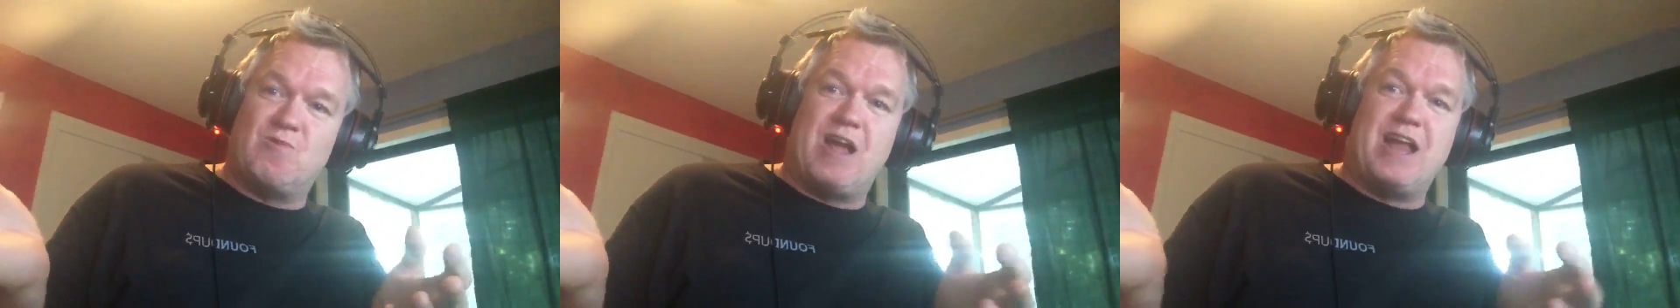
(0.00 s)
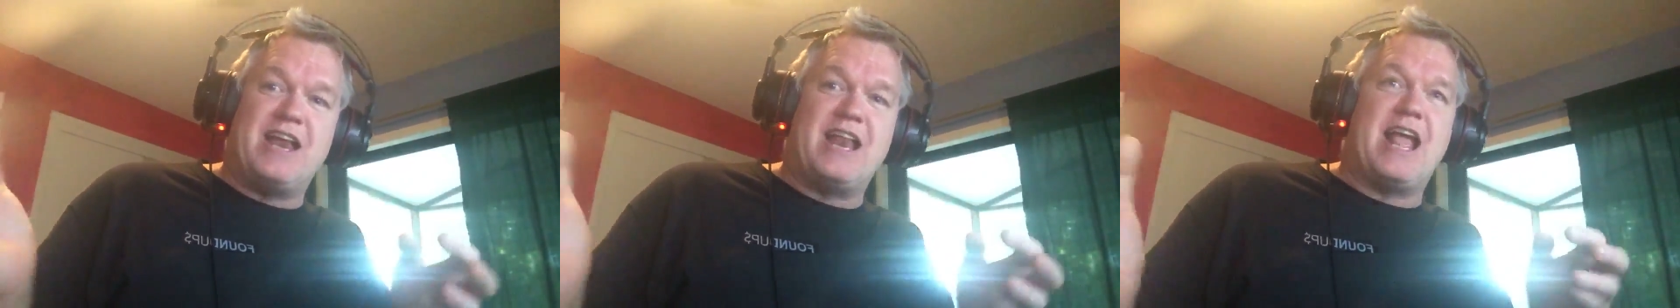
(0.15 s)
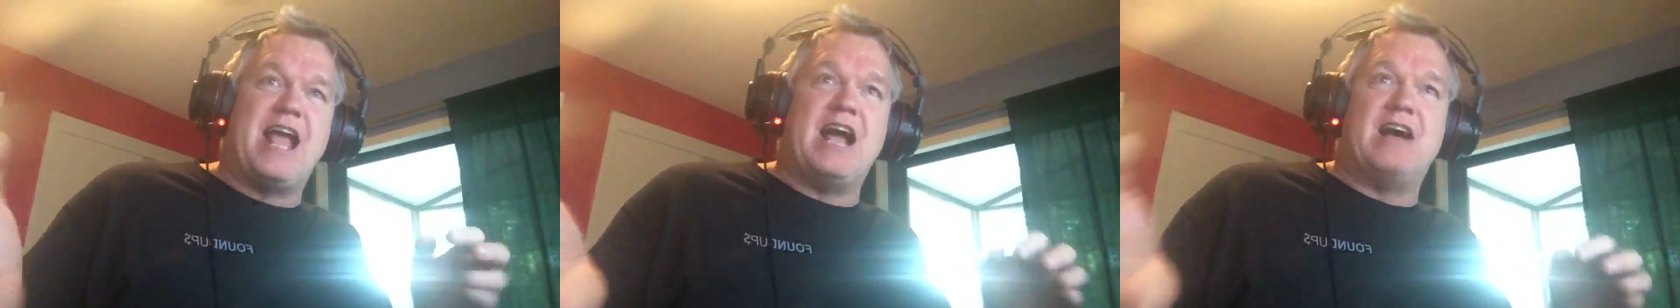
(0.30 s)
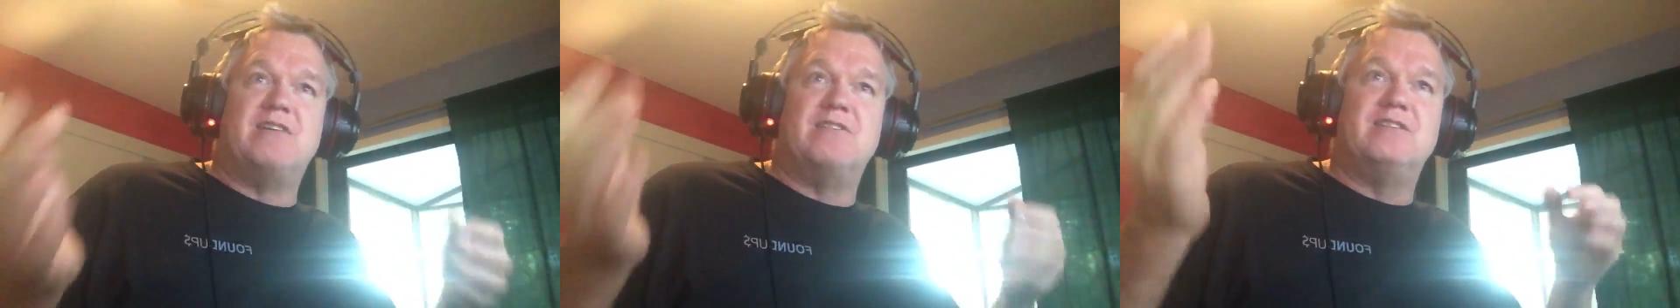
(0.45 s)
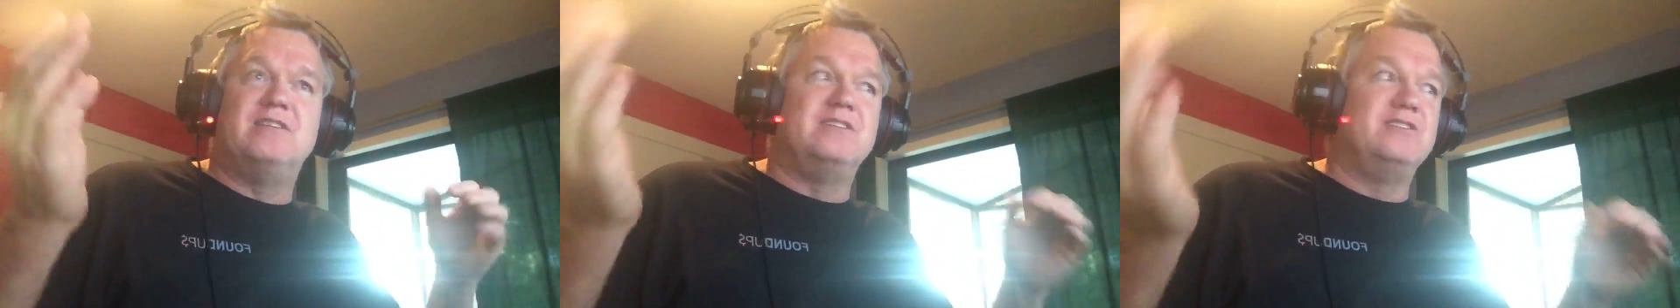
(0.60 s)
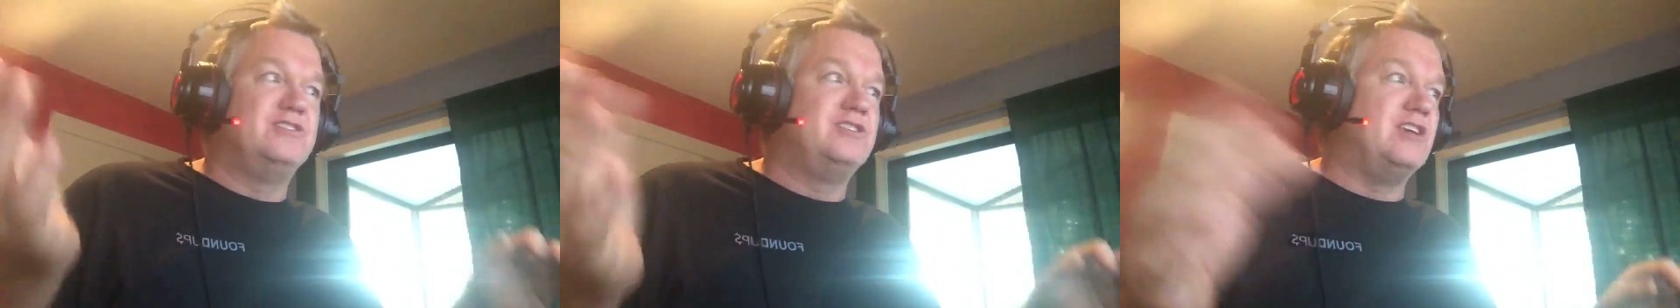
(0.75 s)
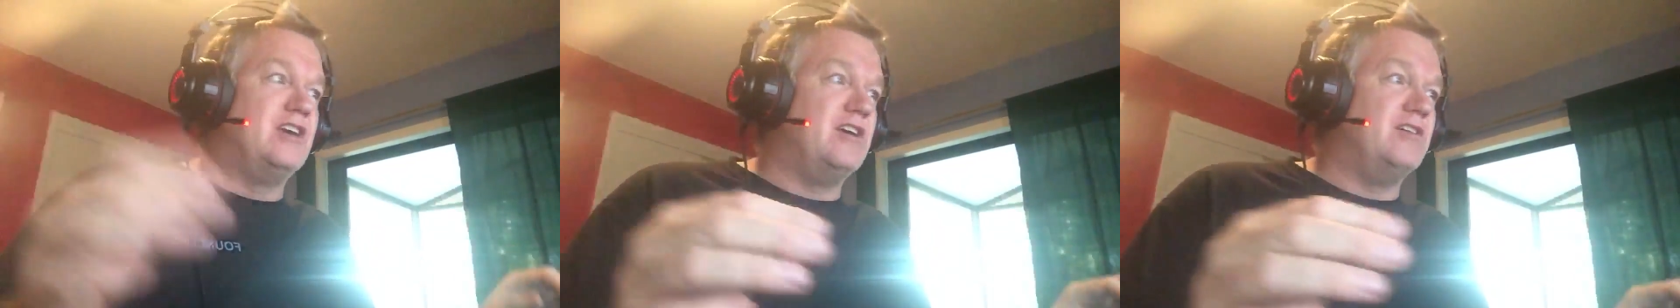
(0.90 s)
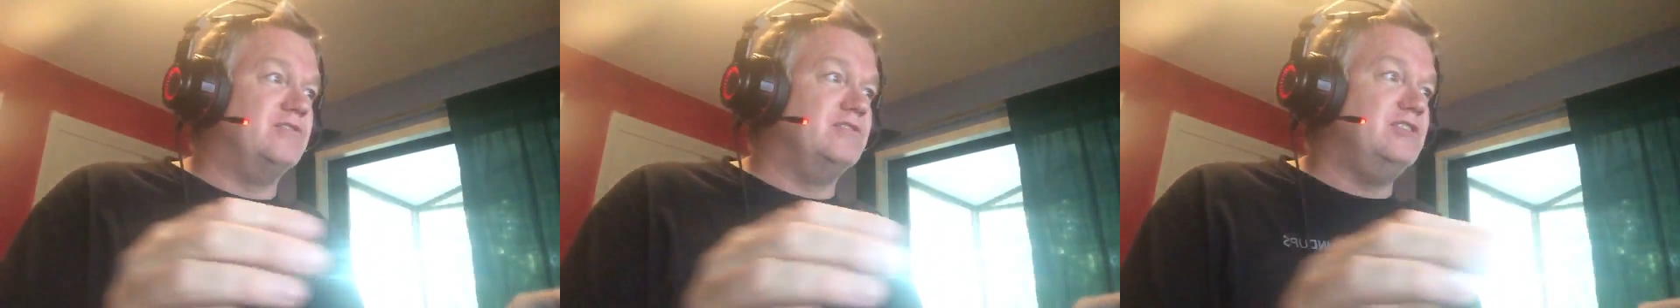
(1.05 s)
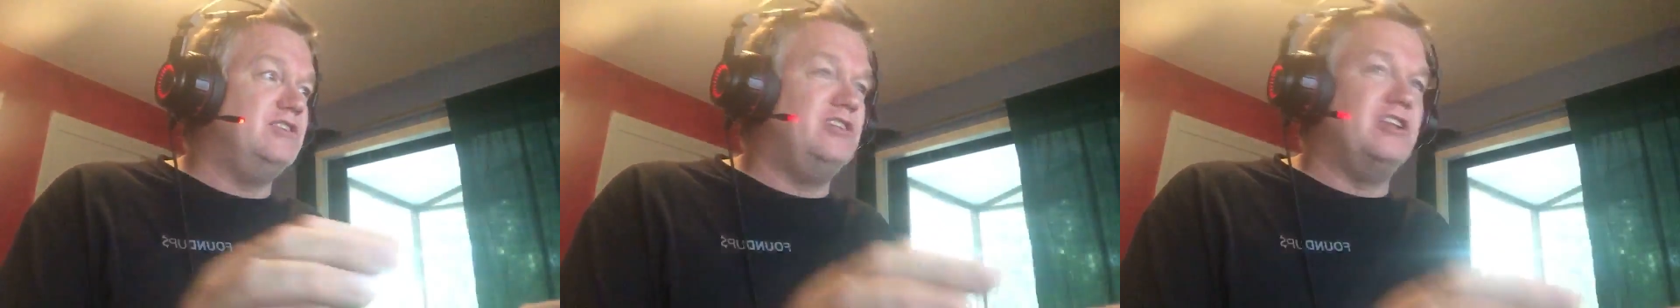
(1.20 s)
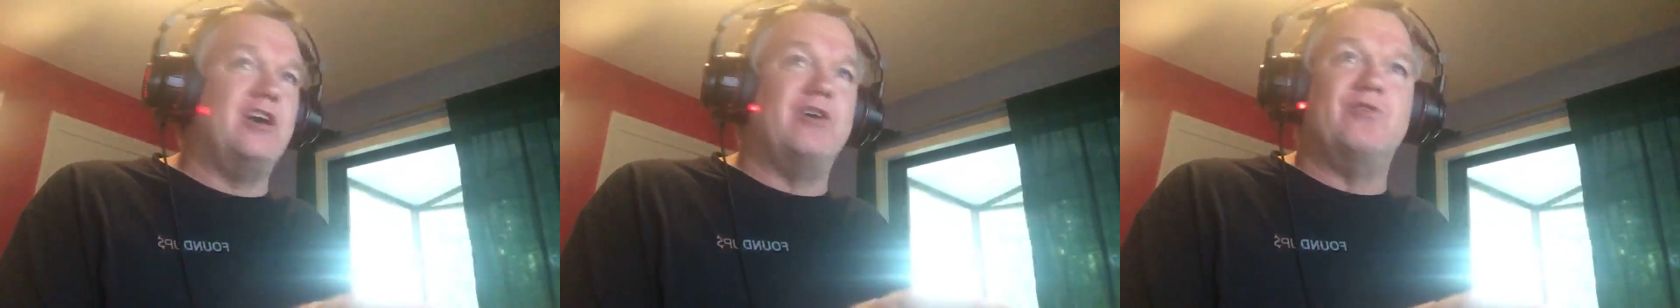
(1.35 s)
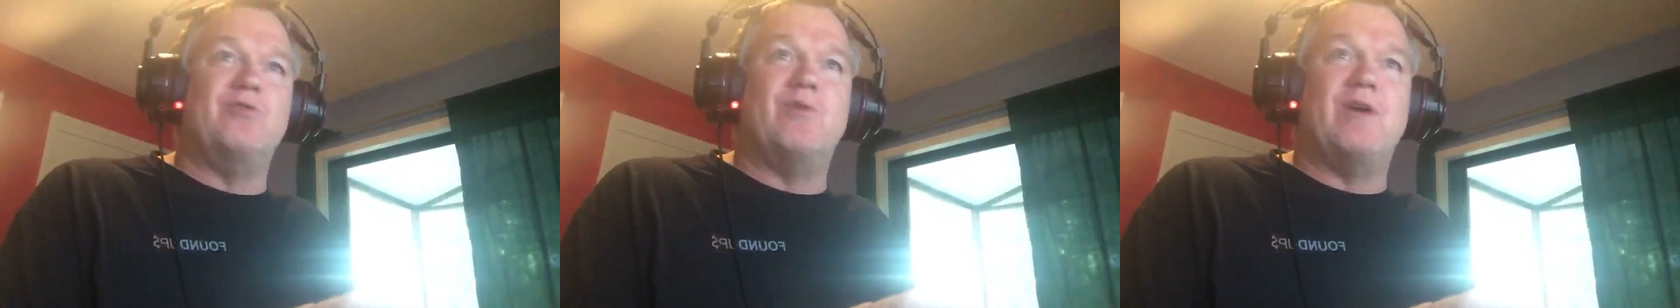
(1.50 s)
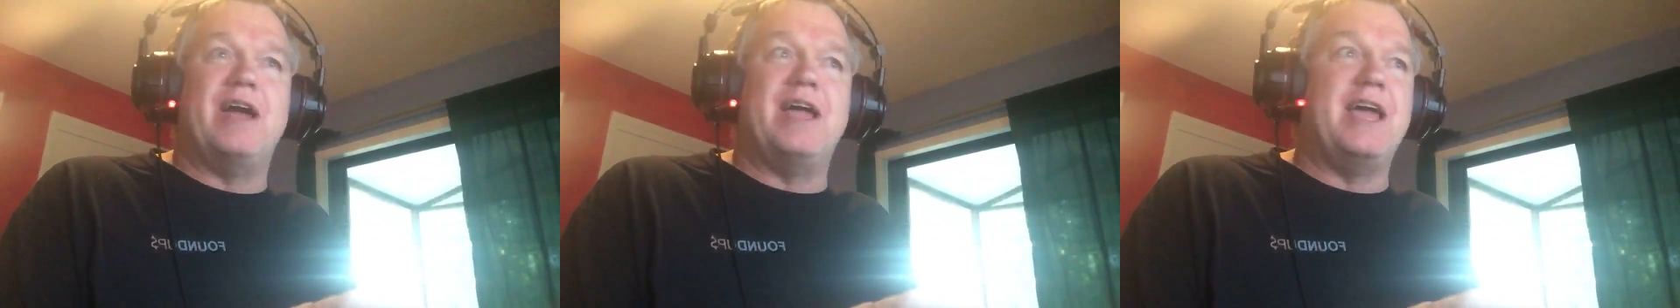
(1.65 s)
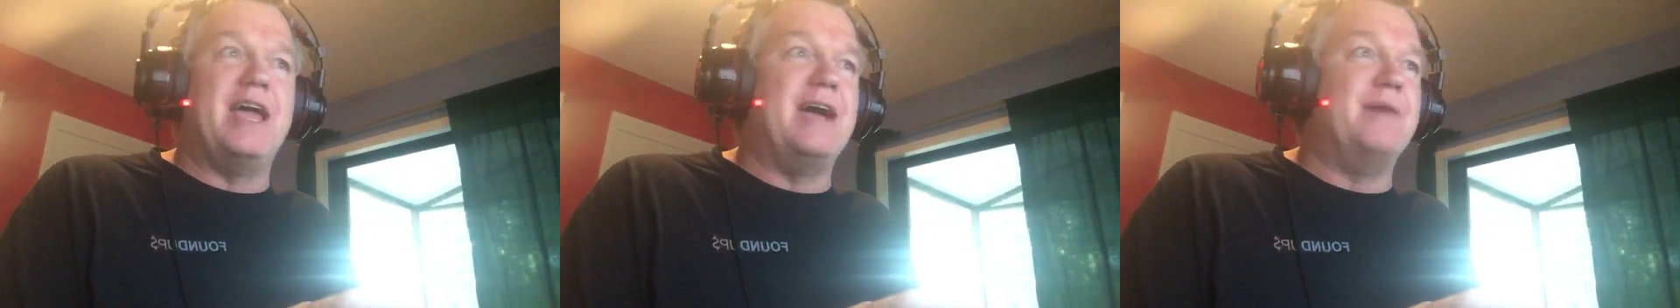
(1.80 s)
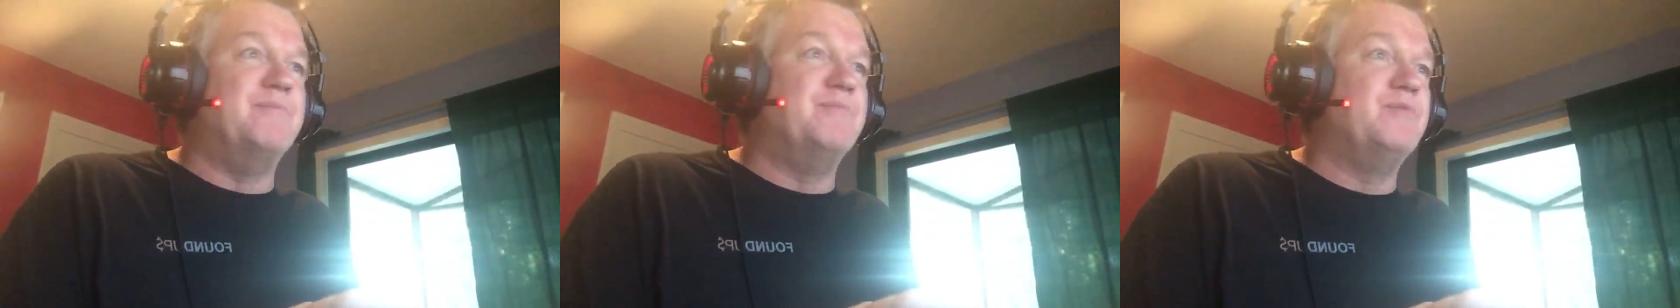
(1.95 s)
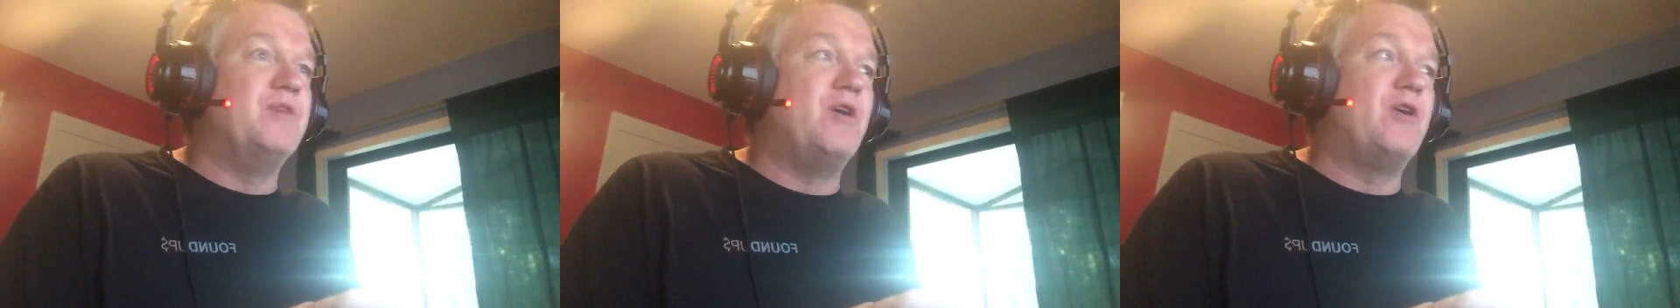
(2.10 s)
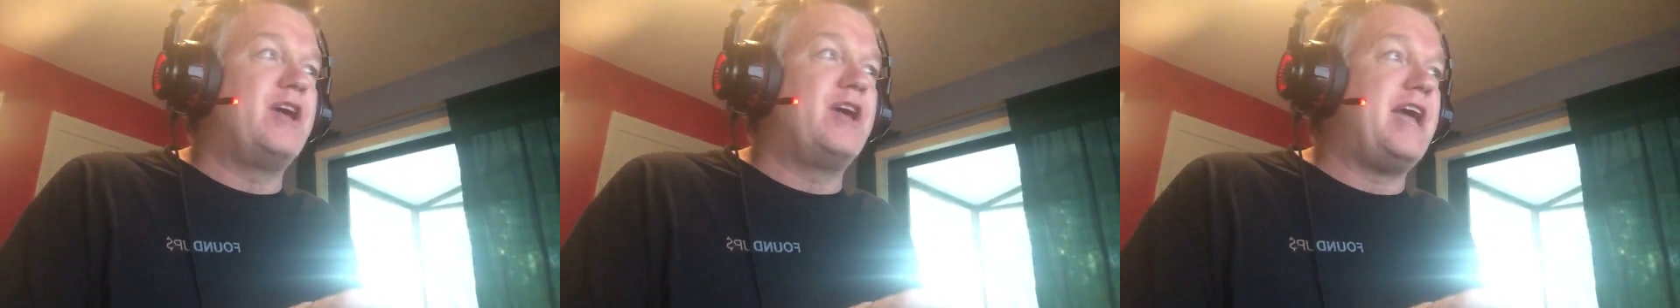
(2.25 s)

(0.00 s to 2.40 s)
right now, so you know who I am.